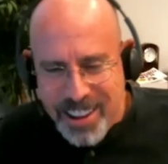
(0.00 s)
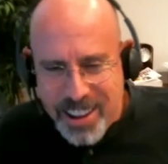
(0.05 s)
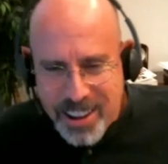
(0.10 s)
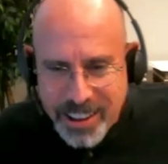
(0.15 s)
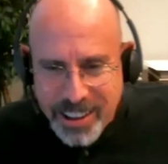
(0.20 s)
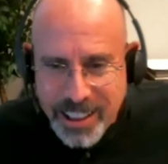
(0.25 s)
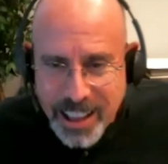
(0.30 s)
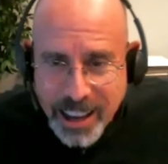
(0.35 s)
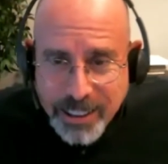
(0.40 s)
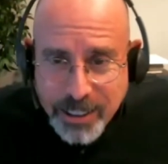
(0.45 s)

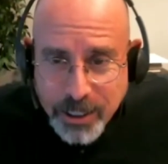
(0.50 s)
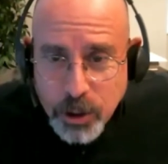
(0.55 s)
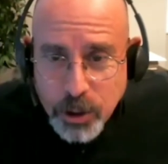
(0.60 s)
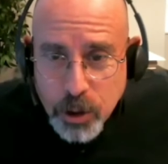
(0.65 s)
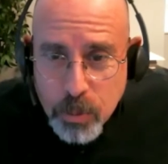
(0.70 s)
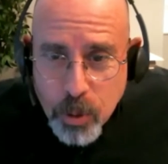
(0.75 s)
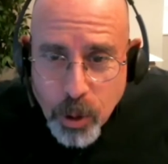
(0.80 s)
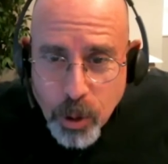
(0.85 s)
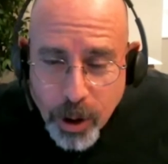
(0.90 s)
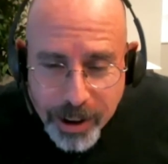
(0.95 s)
Like to
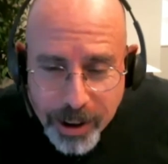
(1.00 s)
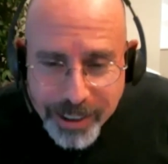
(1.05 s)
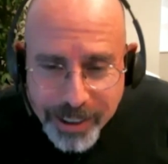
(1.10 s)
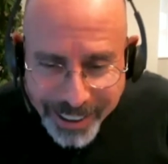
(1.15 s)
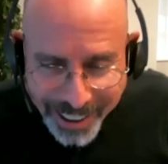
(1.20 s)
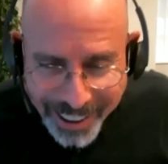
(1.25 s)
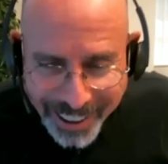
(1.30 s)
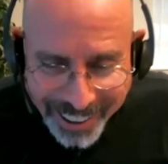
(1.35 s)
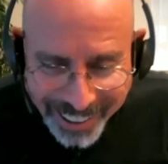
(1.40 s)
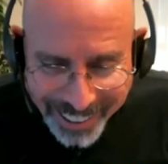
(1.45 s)
do more?
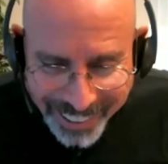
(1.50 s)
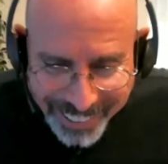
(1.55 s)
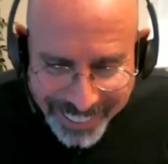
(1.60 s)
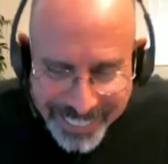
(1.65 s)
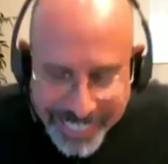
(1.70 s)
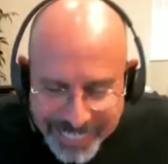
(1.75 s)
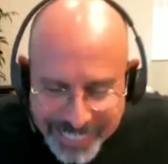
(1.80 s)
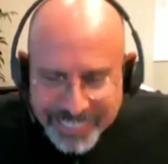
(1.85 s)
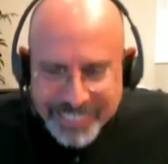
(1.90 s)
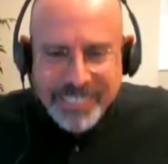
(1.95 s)
Yeah.
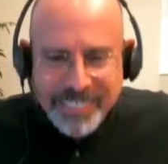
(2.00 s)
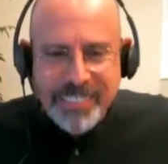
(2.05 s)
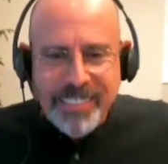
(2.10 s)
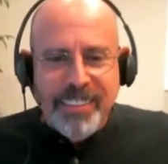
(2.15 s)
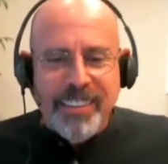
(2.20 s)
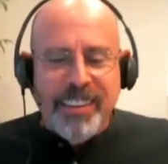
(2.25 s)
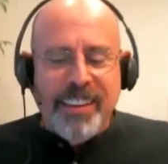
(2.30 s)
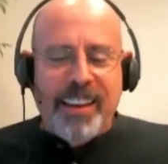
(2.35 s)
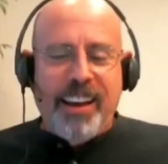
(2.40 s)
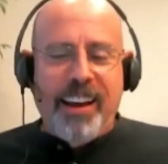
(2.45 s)

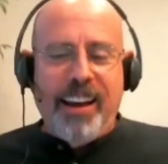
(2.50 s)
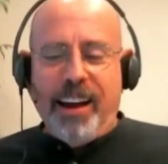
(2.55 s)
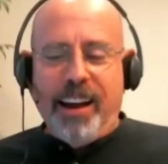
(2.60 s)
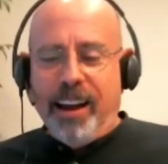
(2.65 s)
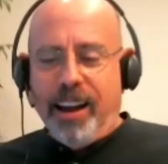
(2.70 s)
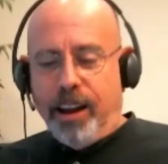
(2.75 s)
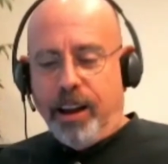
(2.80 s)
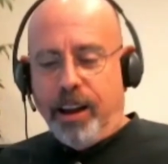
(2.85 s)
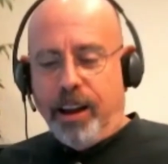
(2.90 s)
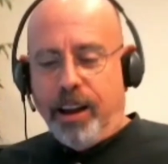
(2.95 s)

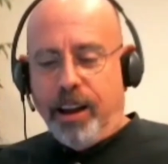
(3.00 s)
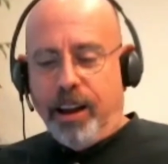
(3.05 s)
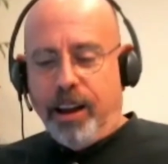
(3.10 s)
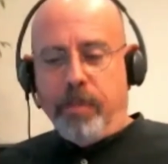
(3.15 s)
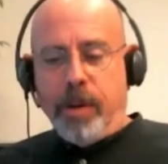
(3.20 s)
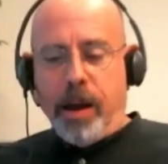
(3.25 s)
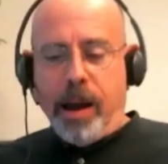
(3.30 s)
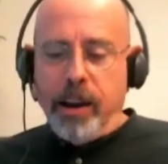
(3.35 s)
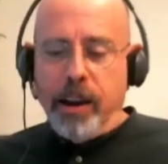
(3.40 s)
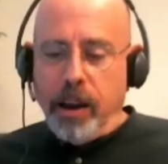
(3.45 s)

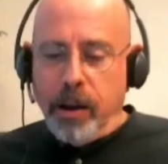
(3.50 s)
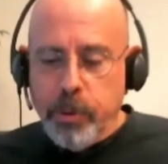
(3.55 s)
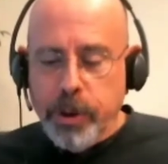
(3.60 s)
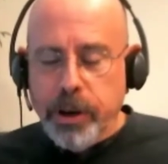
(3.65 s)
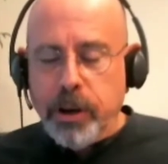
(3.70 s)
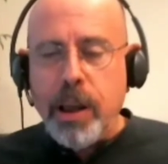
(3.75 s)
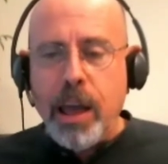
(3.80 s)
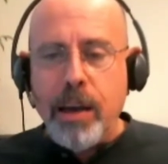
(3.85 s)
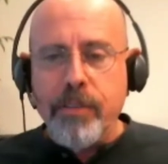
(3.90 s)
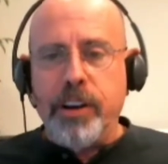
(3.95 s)
We
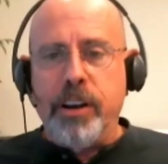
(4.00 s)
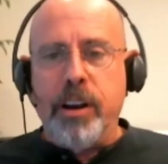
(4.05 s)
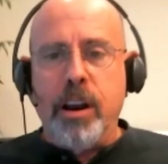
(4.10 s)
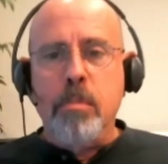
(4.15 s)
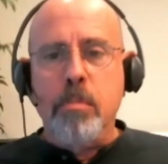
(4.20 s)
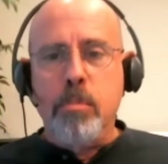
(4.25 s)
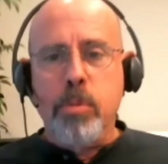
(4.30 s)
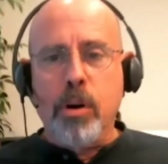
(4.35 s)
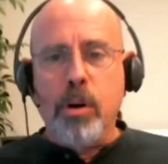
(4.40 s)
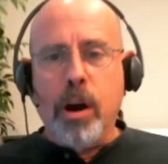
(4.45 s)
don't have a
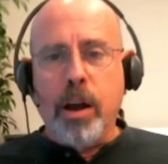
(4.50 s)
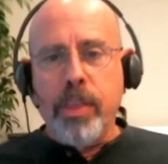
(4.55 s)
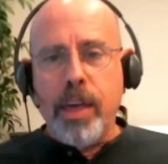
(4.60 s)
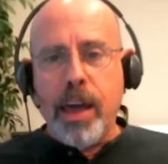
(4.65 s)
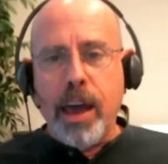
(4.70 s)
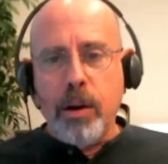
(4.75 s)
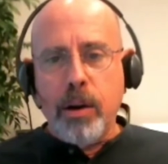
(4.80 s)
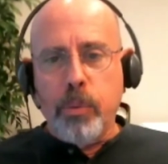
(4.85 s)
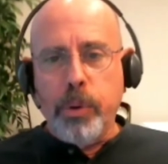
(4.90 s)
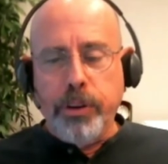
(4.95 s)
number on
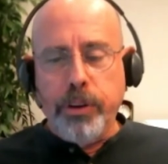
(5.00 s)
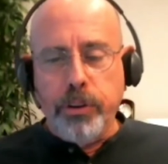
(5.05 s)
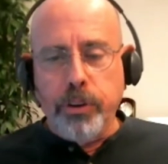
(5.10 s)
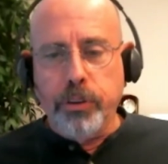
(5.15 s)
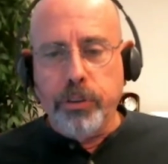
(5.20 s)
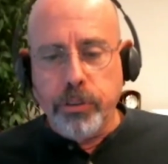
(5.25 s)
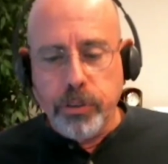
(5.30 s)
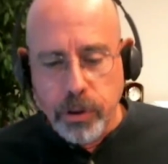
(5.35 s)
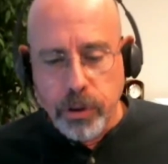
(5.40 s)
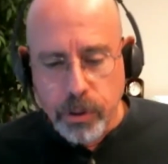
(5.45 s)
that. We
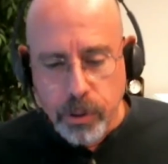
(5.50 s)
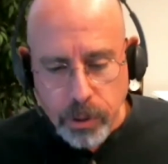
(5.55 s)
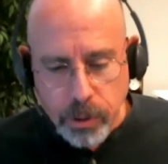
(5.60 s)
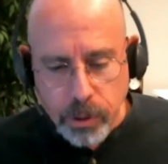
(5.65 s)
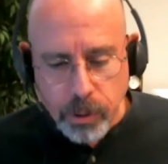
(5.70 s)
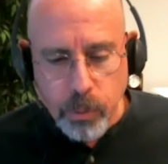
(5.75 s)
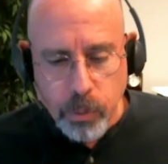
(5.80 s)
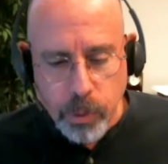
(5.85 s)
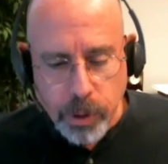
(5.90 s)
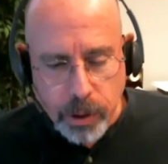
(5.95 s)
just
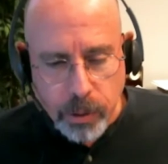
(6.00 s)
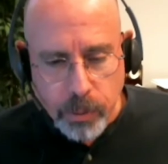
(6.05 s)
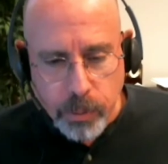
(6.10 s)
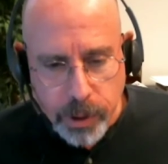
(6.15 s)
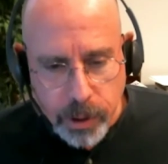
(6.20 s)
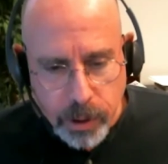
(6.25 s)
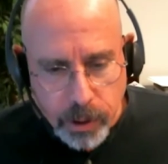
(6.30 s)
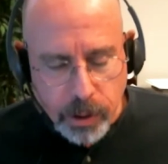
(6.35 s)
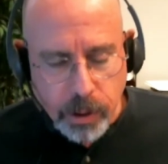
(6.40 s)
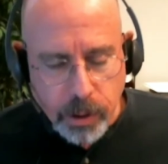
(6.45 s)

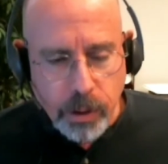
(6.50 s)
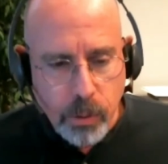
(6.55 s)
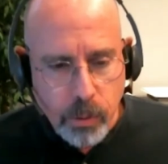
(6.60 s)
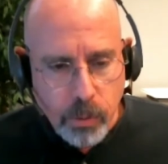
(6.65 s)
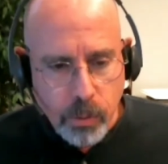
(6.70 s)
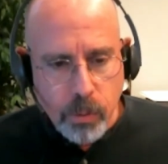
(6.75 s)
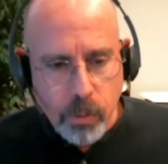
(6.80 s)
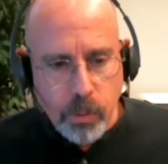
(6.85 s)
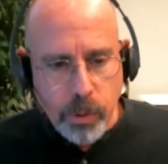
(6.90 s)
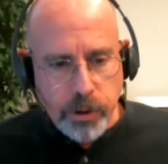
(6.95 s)
we
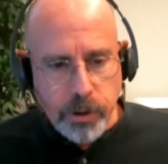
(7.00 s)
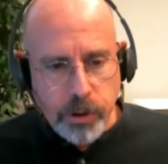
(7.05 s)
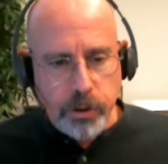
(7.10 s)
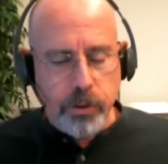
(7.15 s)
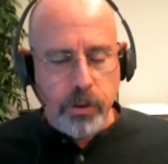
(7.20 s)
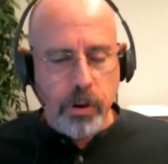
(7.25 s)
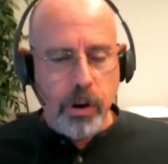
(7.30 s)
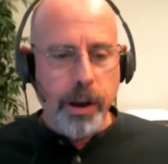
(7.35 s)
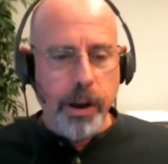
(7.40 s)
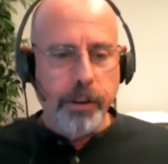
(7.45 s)

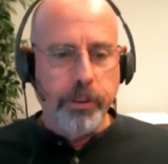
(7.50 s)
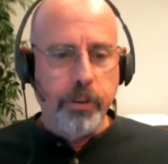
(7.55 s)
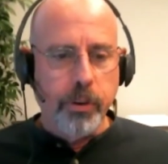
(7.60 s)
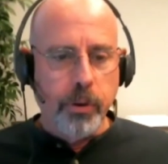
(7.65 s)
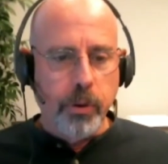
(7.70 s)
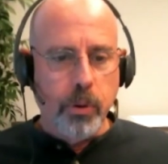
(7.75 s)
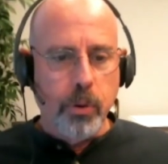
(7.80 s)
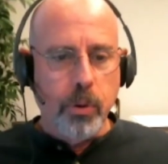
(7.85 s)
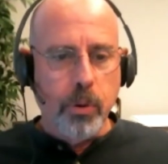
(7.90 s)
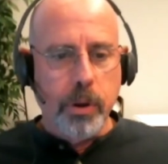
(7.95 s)
just try
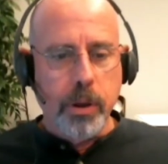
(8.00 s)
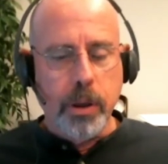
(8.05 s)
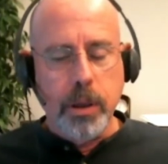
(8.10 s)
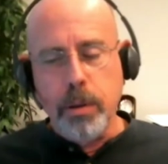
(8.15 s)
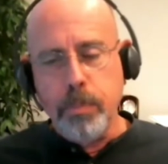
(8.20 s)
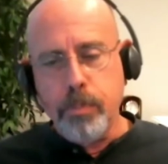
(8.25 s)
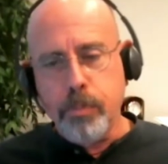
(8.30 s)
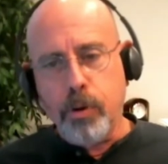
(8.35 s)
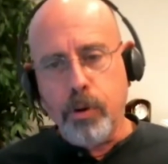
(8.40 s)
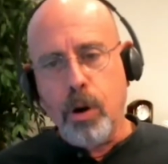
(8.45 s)
to
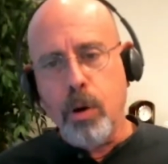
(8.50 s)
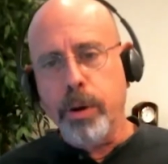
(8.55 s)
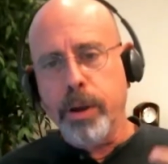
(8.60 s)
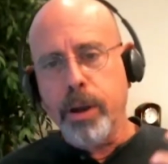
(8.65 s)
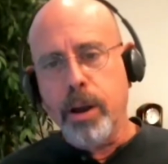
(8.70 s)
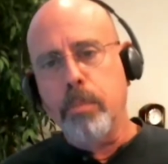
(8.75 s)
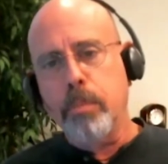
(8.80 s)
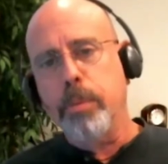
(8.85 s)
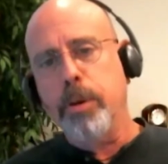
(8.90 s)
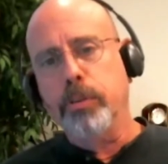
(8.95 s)
keep
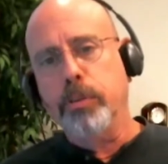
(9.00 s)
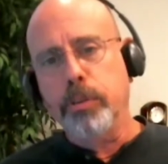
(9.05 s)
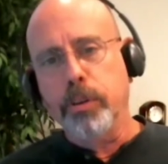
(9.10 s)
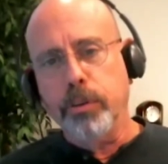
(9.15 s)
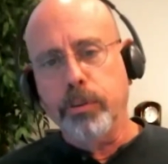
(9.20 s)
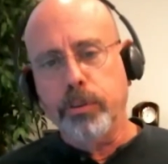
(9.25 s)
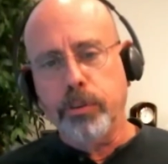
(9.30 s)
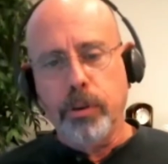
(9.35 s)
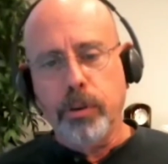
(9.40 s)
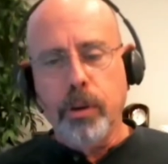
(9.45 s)
growing our
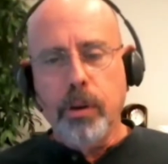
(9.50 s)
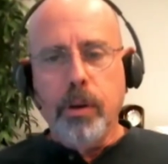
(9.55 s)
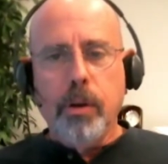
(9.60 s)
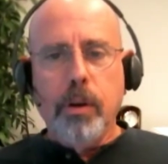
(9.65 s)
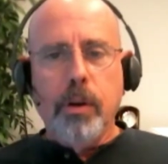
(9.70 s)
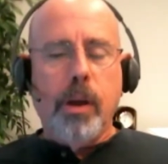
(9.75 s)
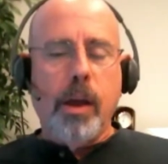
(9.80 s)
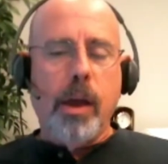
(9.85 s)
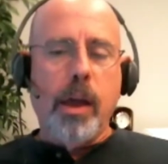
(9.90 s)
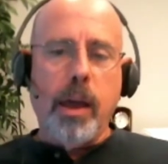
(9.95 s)
business,
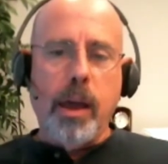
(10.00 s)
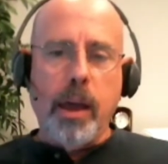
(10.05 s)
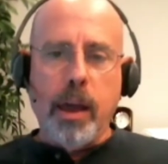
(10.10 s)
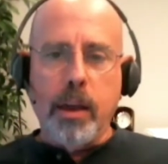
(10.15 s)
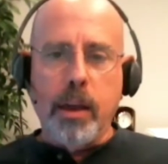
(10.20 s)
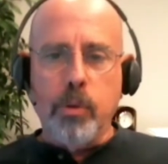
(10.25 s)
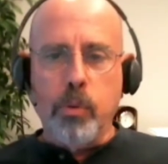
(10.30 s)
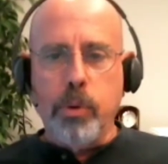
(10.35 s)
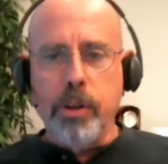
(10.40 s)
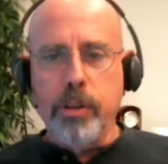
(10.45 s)

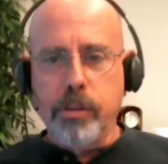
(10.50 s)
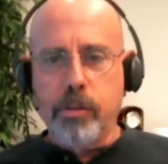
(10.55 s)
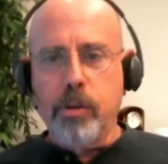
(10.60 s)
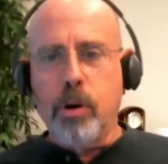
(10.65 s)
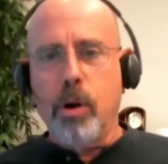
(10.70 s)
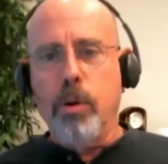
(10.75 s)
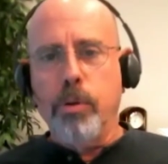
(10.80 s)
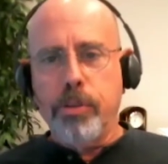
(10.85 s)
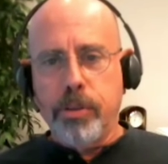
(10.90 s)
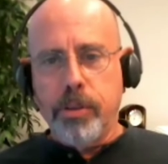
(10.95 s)
and with
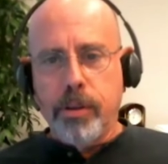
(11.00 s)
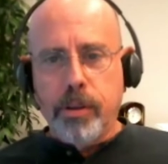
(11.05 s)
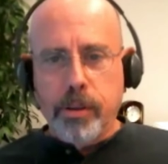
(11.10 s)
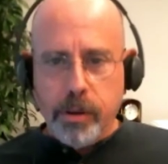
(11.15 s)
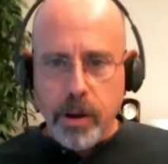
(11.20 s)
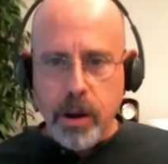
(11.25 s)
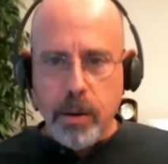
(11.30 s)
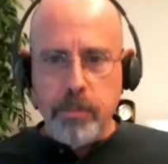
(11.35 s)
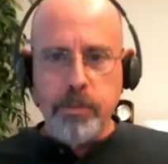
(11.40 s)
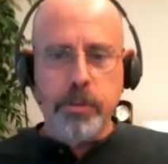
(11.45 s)
growth
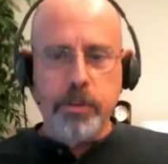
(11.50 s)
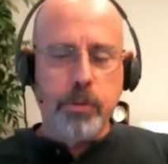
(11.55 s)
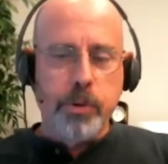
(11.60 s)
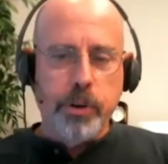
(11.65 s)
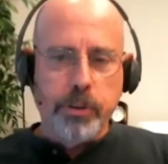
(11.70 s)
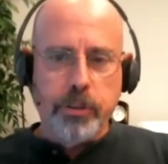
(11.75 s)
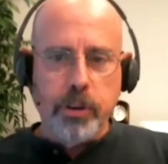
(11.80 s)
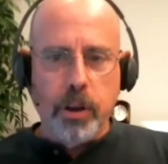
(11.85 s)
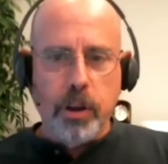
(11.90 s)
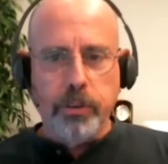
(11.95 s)
comes the
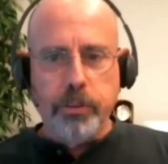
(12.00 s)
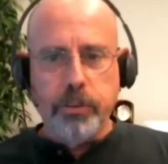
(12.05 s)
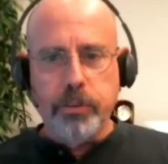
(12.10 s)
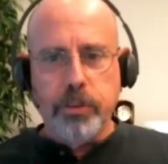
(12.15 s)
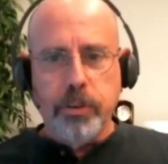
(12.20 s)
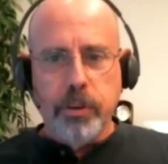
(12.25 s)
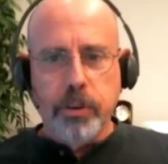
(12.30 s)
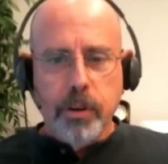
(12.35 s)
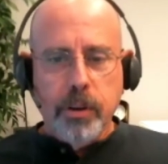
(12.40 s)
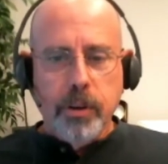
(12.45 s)
results.